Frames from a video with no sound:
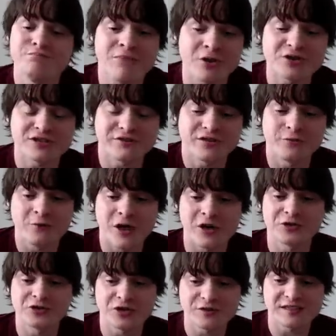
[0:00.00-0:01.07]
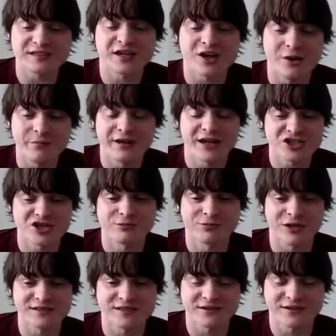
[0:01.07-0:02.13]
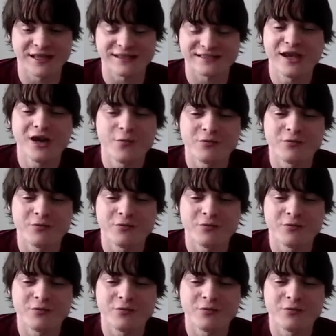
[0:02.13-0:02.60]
most of the world uses a combination of plug sockets,